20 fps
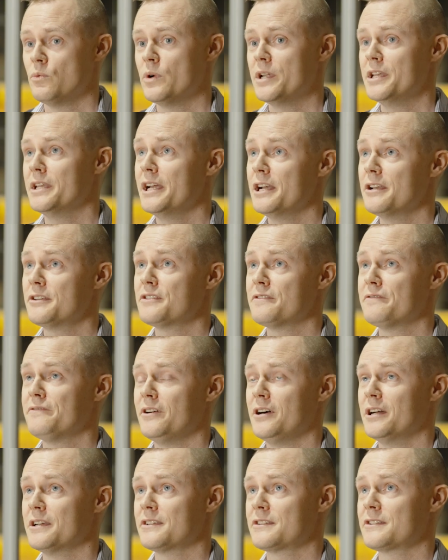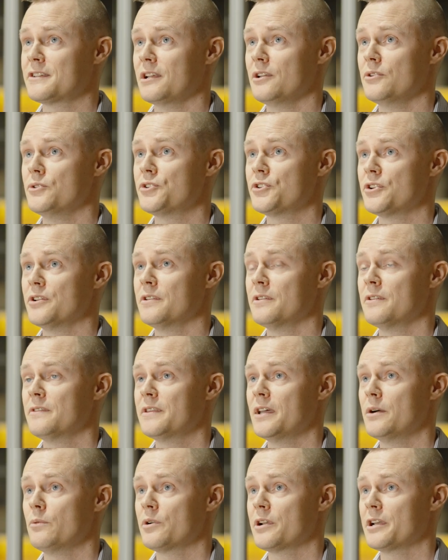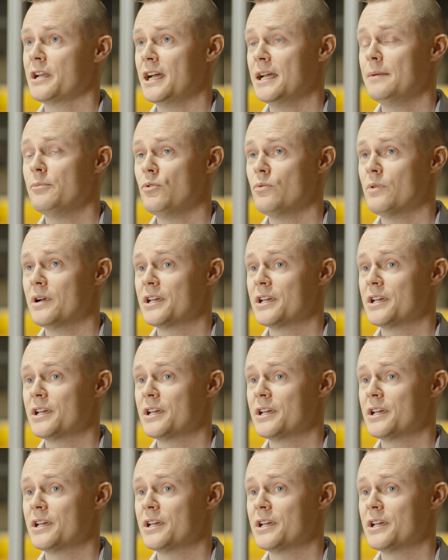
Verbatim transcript: We needed to find a solution that would enable